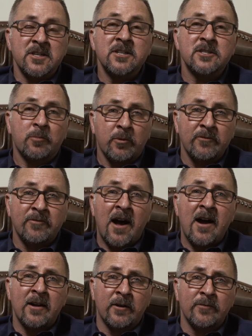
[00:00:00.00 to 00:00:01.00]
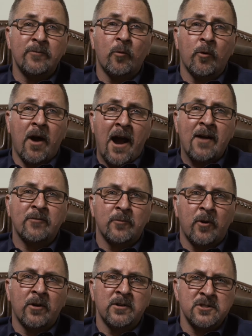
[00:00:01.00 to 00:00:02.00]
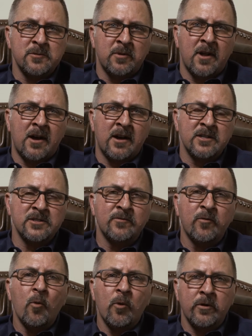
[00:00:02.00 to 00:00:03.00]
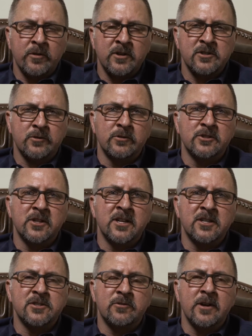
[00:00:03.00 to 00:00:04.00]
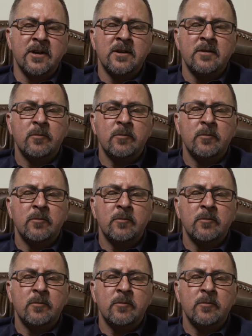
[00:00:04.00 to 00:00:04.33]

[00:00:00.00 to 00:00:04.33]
is a provider for aftermarket supplies for the extrusion industry.